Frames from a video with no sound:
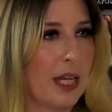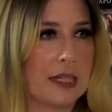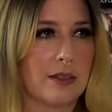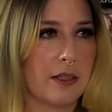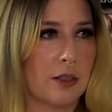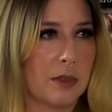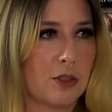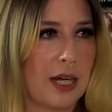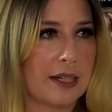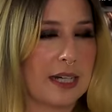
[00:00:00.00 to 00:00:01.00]
like is a little bit
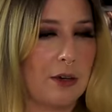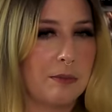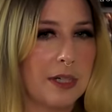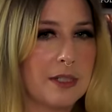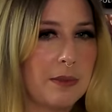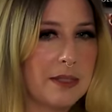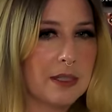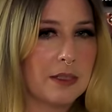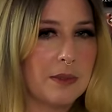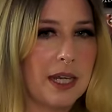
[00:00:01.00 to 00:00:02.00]
dragged out. Because
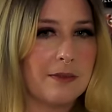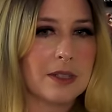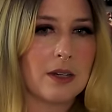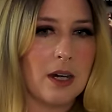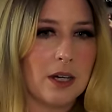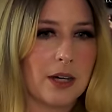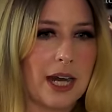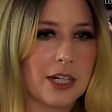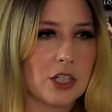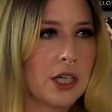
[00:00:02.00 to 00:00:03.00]
basically we have this car
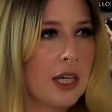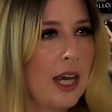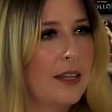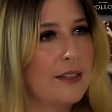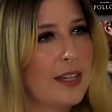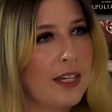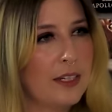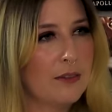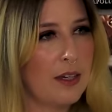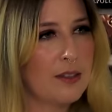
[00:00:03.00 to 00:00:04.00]
crash,
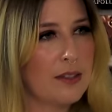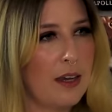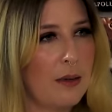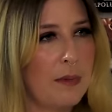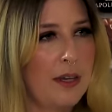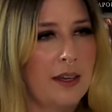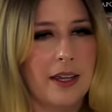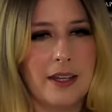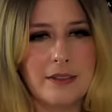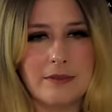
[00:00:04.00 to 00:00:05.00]
Sadie runs up,
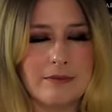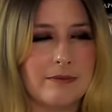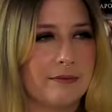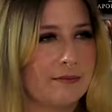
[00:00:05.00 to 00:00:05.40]
and